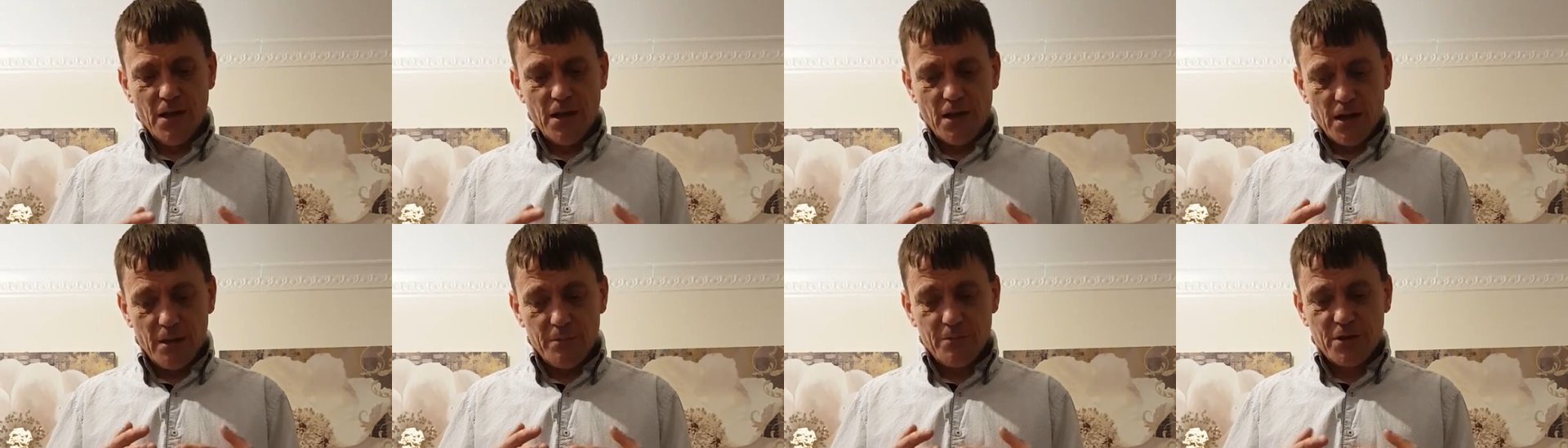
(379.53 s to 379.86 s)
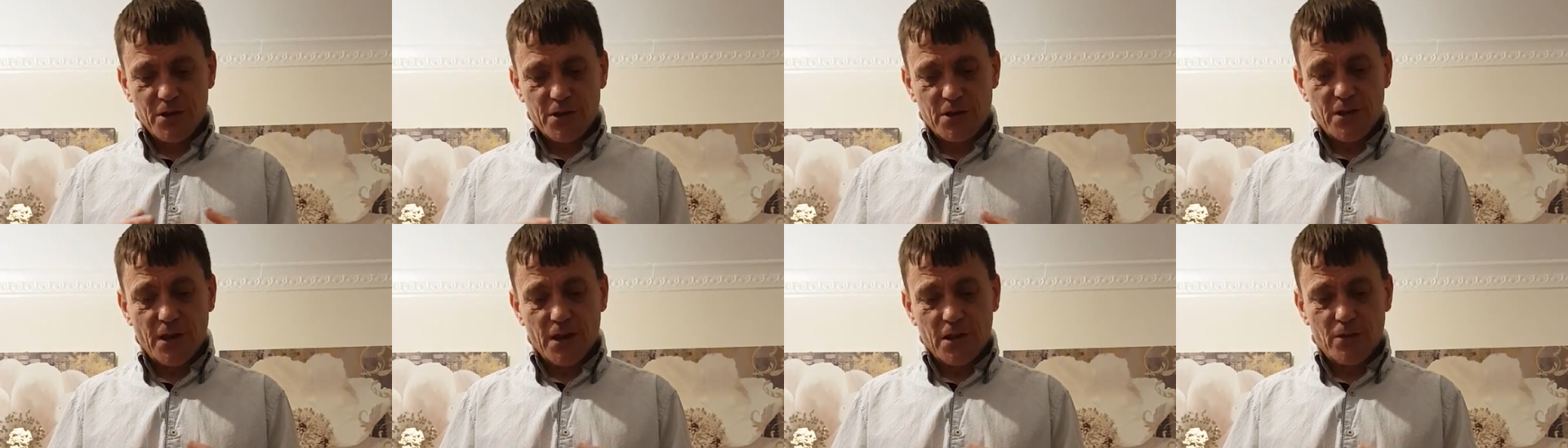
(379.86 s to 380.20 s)
I'm
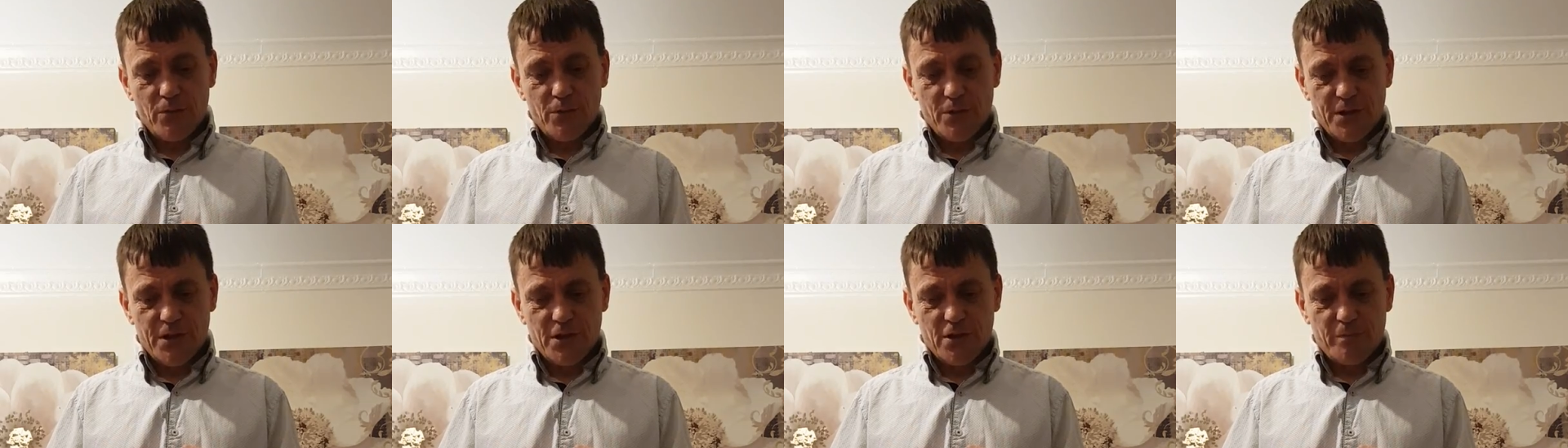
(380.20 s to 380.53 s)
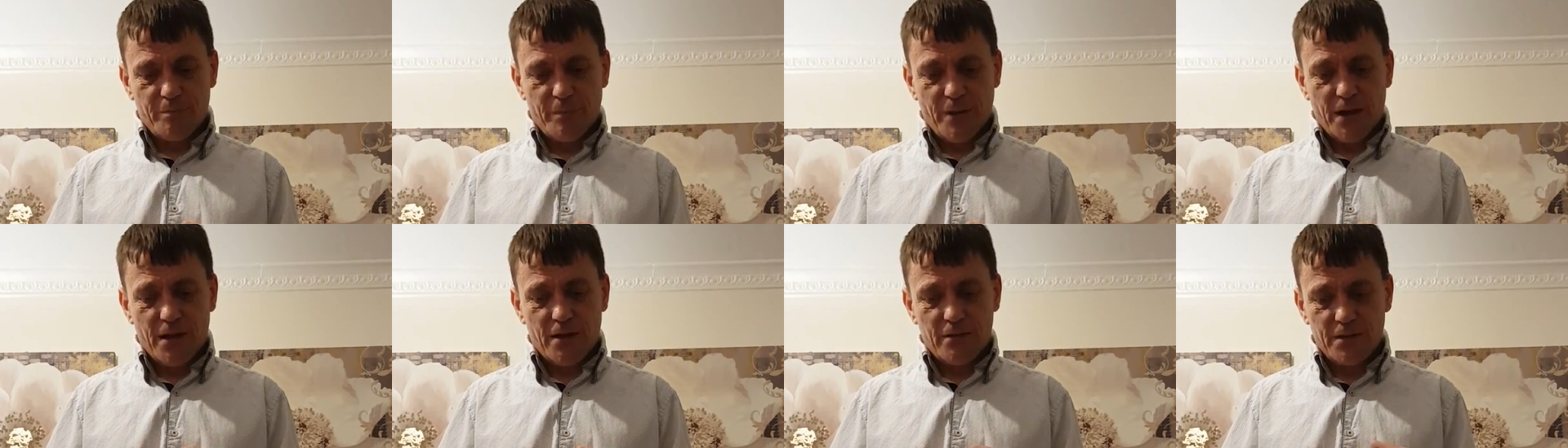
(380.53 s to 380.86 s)
stuck with this
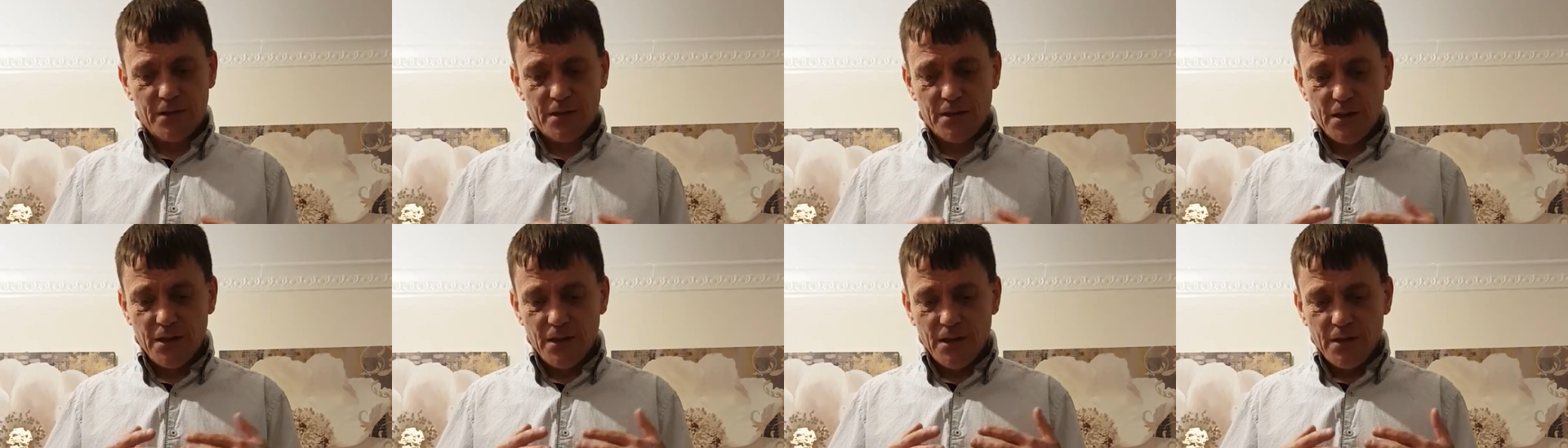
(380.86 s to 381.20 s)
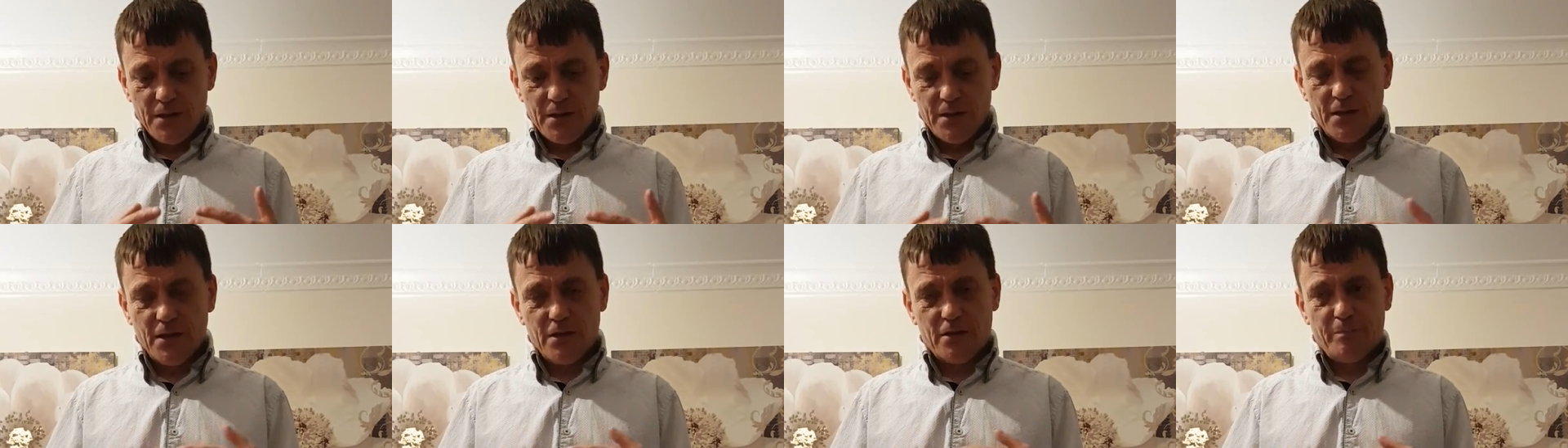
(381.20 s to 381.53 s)
parent
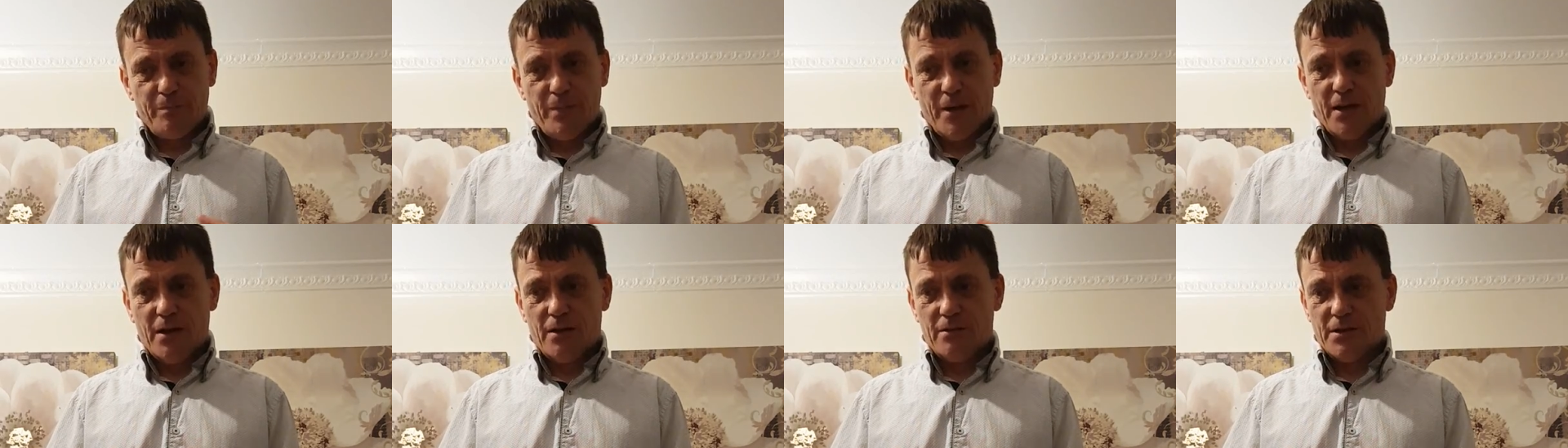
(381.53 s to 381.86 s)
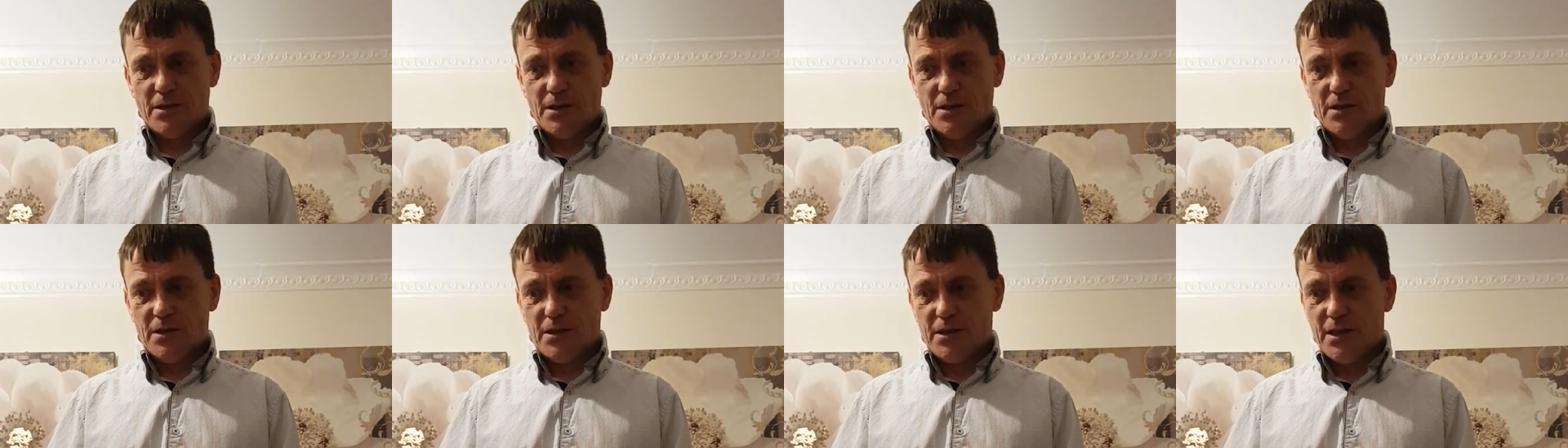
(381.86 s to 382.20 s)

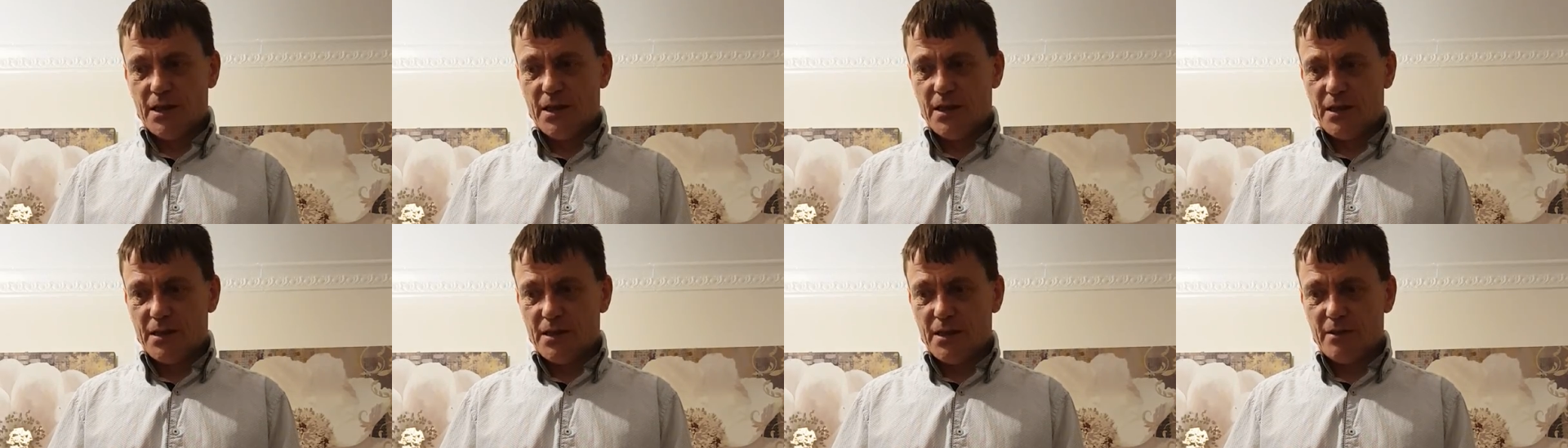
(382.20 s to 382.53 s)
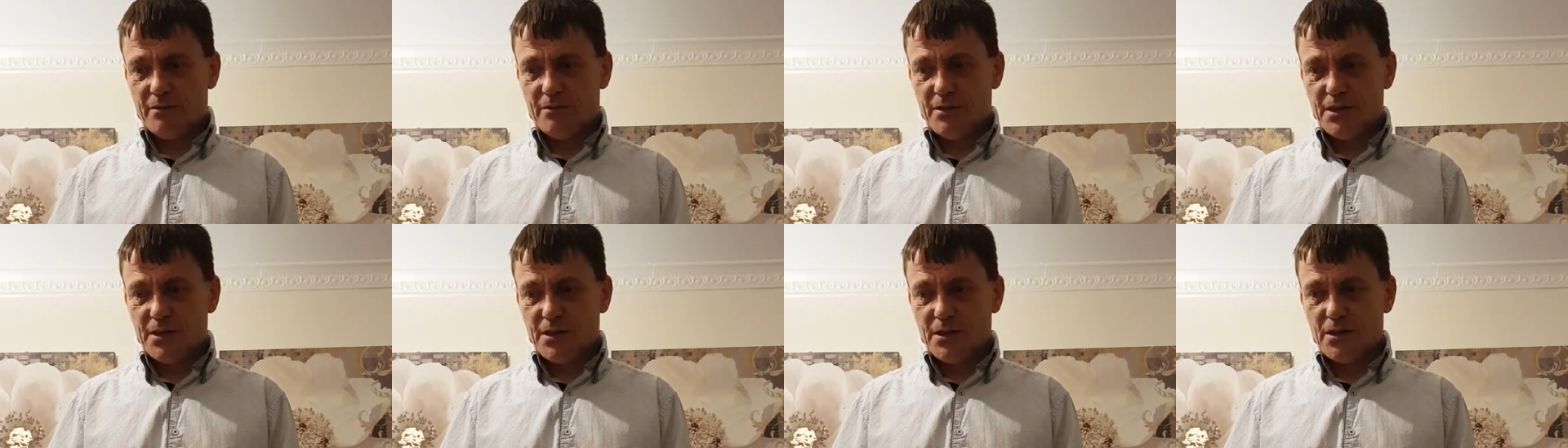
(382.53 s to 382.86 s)
is getting
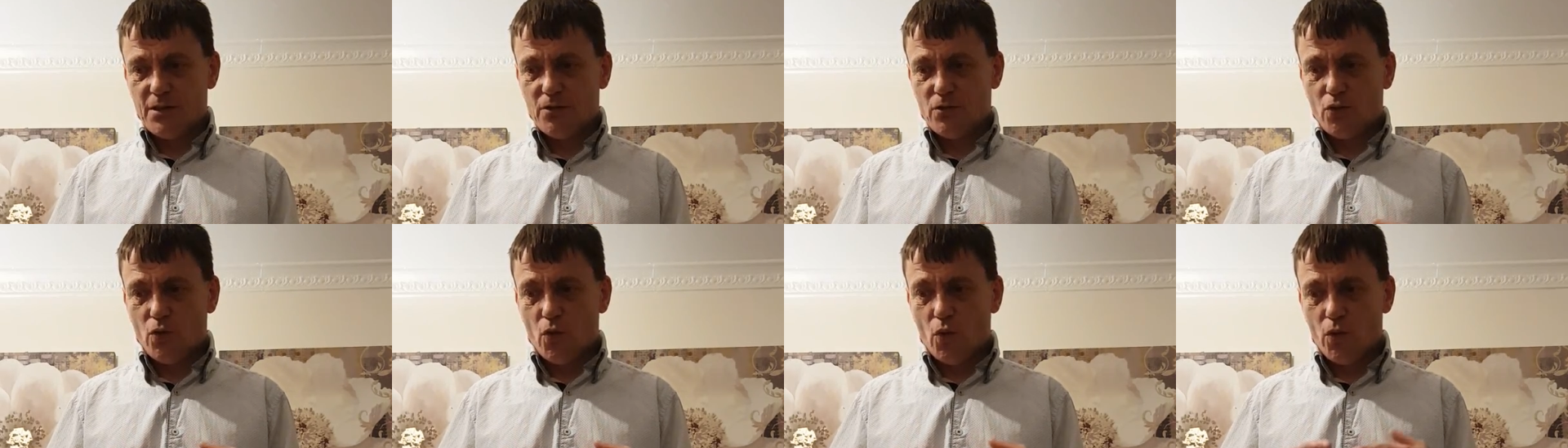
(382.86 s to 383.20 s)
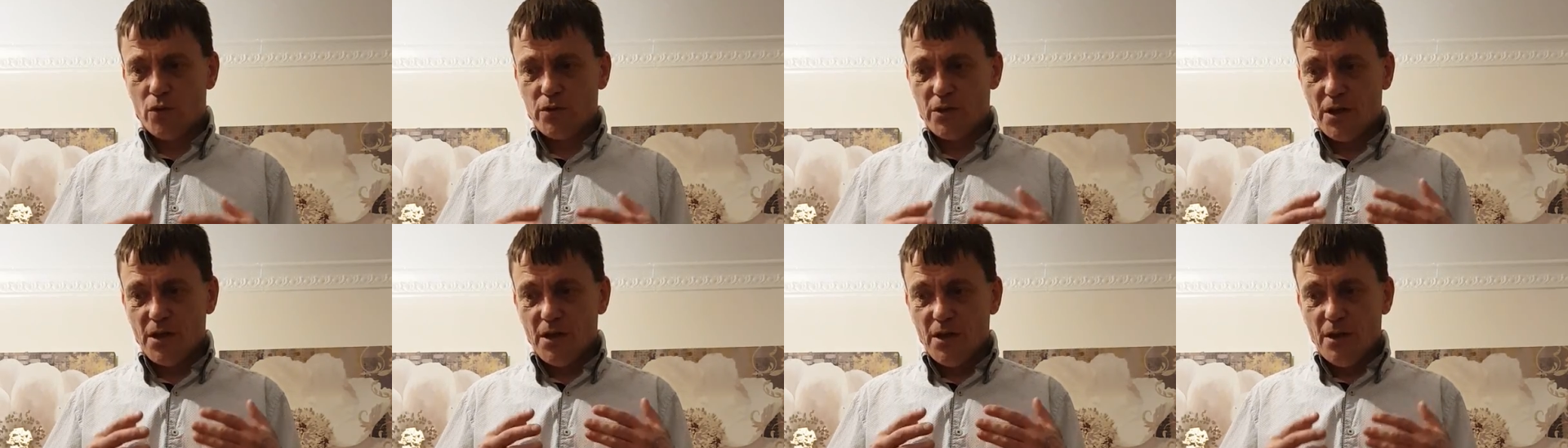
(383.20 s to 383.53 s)
everything in
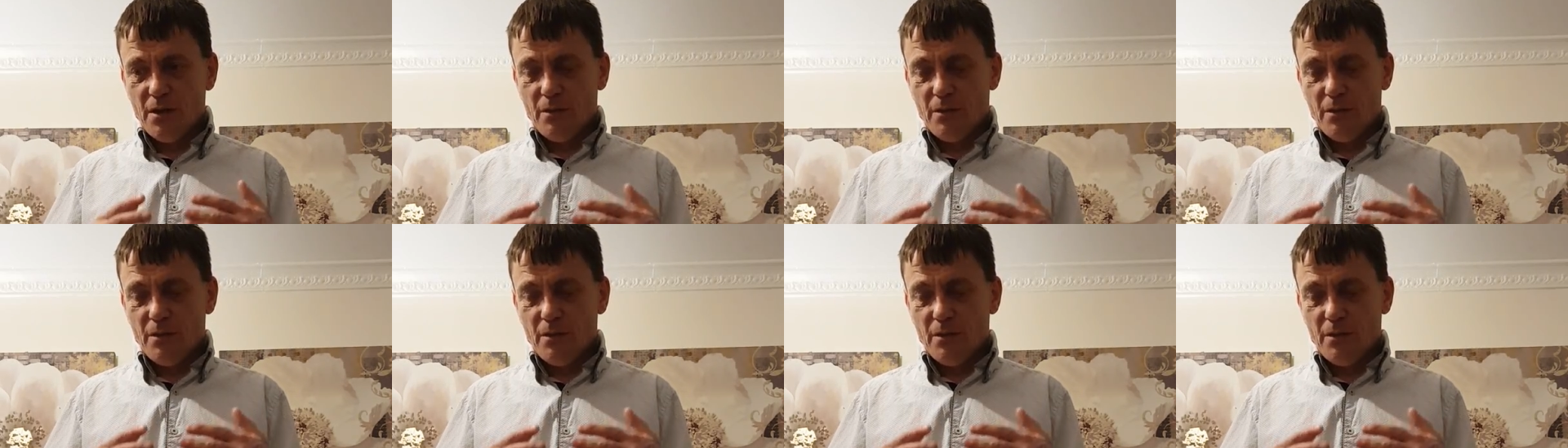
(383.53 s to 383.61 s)
court.